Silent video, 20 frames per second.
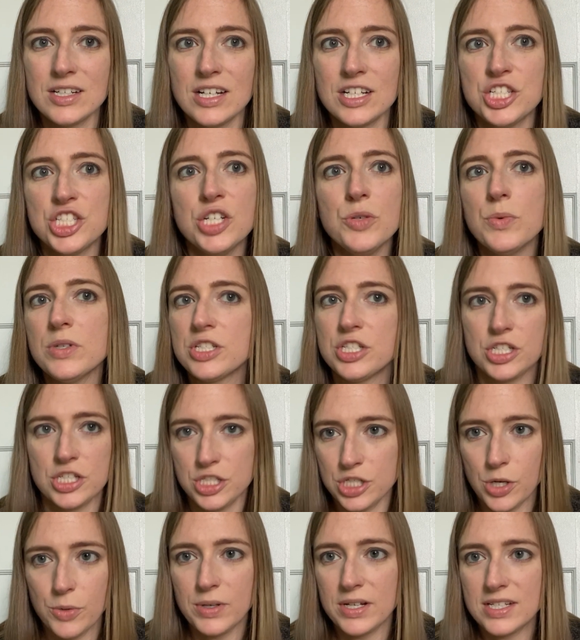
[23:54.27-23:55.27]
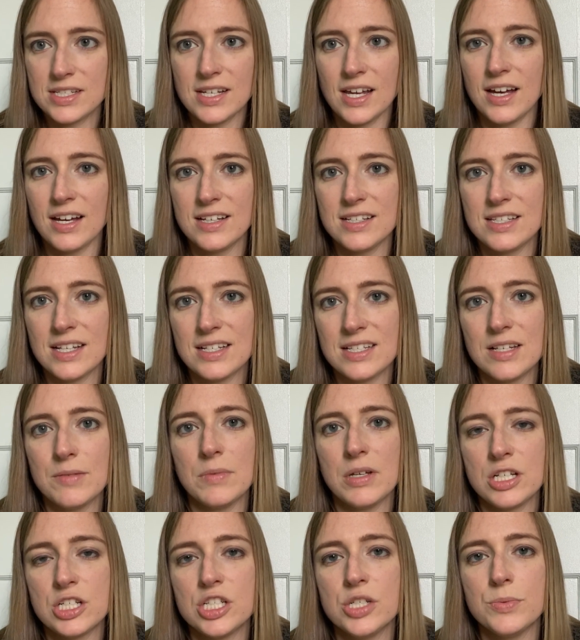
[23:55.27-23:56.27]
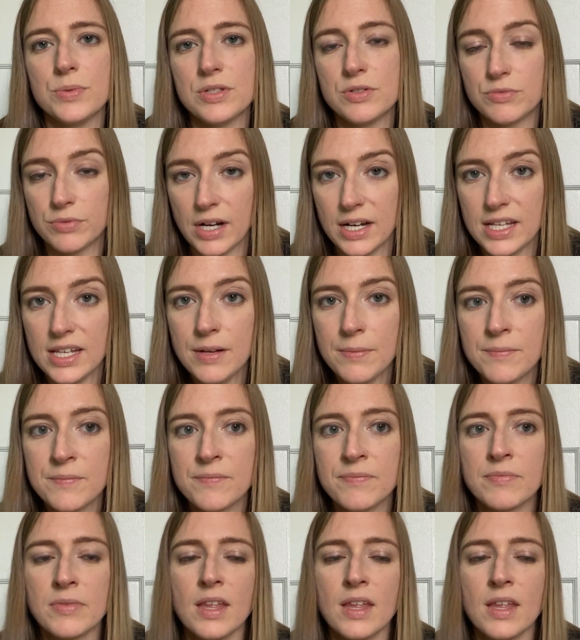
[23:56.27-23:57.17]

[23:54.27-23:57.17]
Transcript: And she was just showing signs that seemed like she was ready.